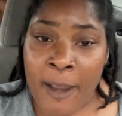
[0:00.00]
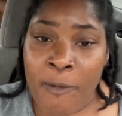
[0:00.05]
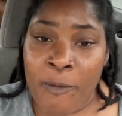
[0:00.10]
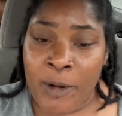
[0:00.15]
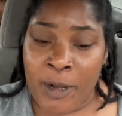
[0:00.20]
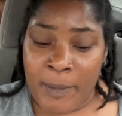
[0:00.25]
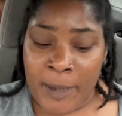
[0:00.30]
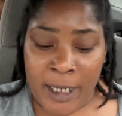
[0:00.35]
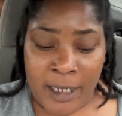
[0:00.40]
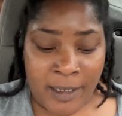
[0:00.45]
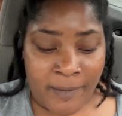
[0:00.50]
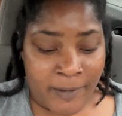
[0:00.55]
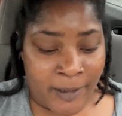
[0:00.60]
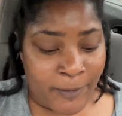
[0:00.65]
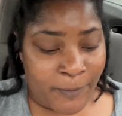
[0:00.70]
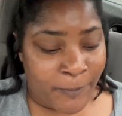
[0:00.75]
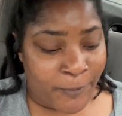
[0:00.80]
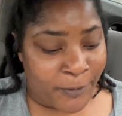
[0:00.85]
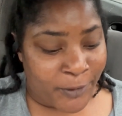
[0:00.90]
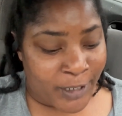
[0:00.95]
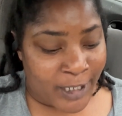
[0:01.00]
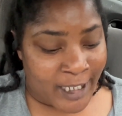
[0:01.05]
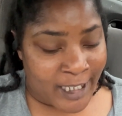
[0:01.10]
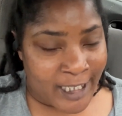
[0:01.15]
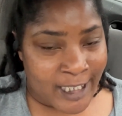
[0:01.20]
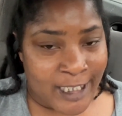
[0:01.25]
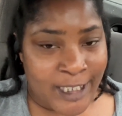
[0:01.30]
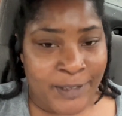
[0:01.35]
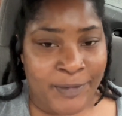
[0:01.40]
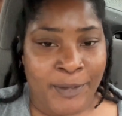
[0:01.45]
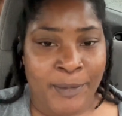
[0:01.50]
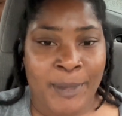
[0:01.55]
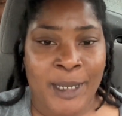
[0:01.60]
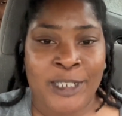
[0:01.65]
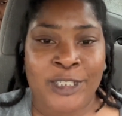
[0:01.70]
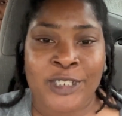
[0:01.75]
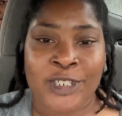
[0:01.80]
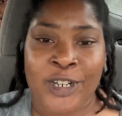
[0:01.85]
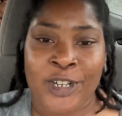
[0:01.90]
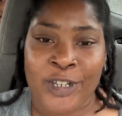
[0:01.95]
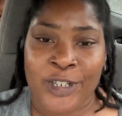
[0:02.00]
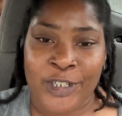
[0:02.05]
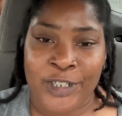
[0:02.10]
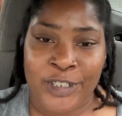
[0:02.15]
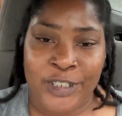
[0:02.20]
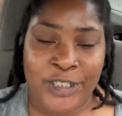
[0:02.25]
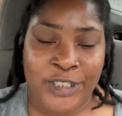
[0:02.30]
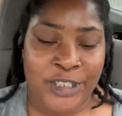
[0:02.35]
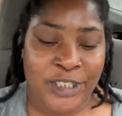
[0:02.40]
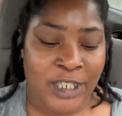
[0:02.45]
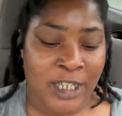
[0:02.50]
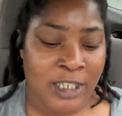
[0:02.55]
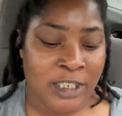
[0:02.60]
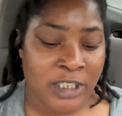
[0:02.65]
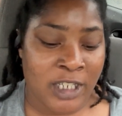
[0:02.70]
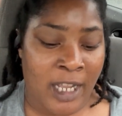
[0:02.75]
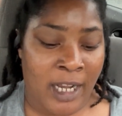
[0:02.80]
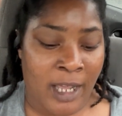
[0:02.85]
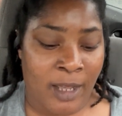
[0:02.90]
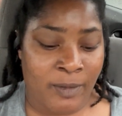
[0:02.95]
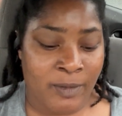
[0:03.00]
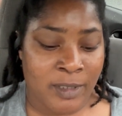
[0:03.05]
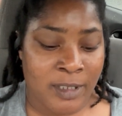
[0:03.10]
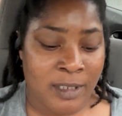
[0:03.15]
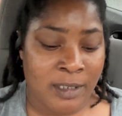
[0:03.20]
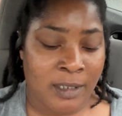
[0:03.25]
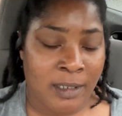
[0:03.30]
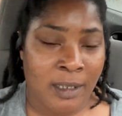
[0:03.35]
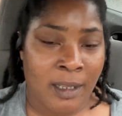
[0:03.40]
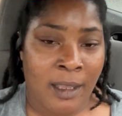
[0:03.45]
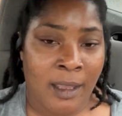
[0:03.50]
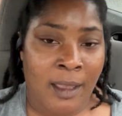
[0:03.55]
one of my lovely friends from my church, shout out to